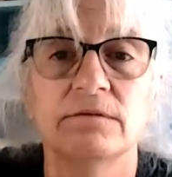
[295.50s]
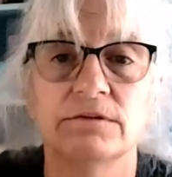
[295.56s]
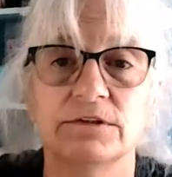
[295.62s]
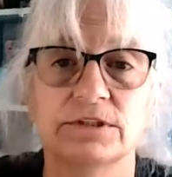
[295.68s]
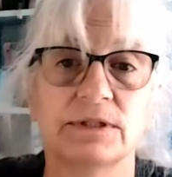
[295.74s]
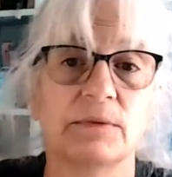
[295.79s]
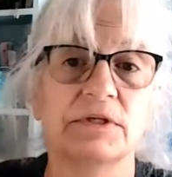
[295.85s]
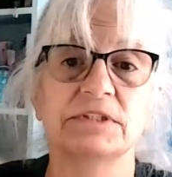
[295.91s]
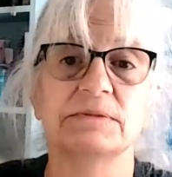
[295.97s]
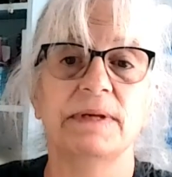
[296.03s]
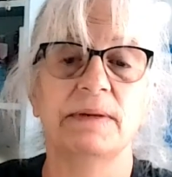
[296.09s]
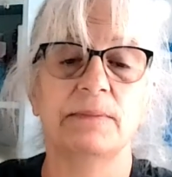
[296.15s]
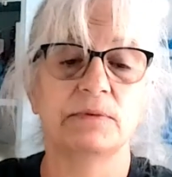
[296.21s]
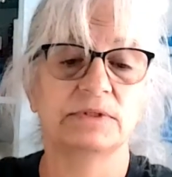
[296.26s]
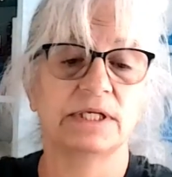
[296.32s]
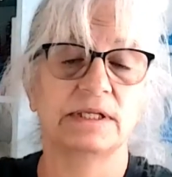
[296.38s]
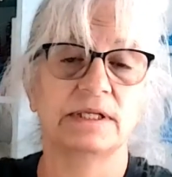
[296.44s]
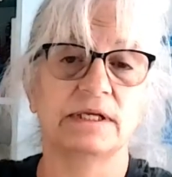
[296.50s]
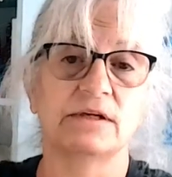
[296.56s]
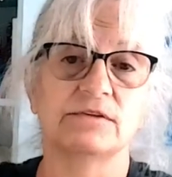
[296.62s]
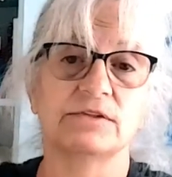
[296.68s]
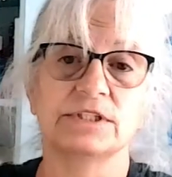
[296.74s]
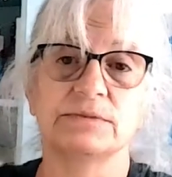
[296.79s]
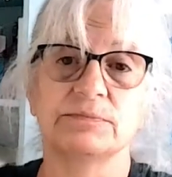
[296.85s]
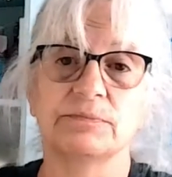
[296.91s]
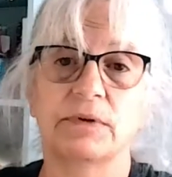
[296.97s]
For some reason people said theirs
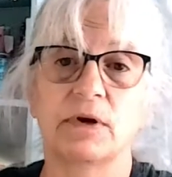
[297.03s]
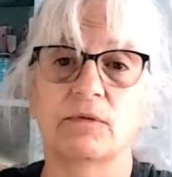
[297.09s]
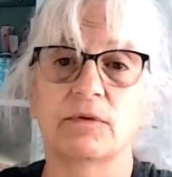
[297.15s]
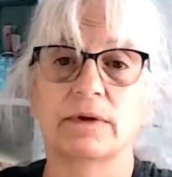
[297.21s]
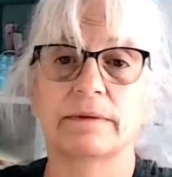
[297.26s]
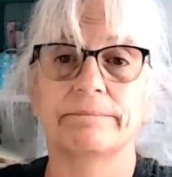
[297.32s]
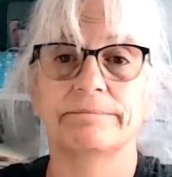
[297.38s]
is broke.